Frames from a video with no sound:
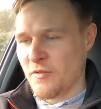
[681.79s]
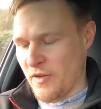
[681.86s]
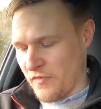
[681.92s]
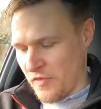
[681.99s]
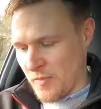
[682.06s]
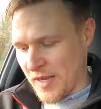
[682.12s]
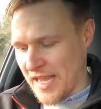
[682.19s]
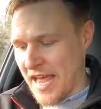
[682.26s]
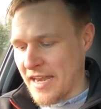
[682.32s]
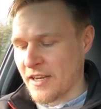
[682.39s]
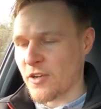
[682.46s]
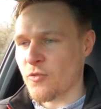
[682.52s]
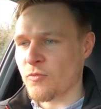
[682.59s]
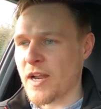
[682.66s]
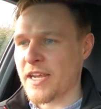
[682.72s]
with the
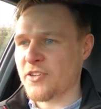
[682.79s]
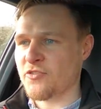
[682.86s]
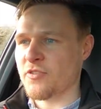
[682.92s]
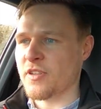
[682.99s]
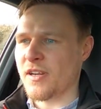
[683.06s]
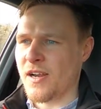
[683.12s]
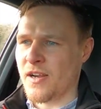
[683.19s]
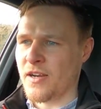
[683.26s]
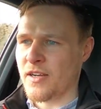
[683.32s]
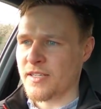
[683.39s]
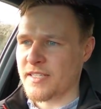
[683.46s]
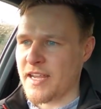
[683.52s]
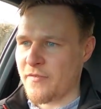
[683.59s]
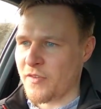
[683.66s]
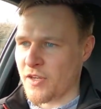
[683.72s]
mechanical nature of the
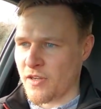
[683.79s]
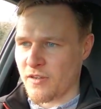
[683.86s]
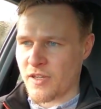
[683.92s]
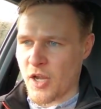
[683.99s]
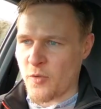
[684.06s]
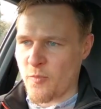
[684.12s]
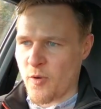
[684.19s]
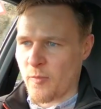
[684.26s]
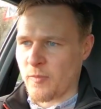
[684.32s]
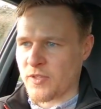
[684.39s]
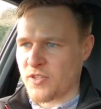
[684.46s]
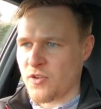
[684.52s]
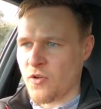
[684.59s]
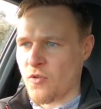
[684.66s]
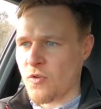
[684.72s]
997, no problem
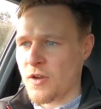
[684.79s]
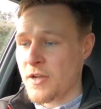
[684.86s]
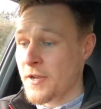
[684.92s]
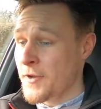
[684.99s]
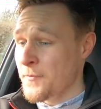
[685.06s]
at all.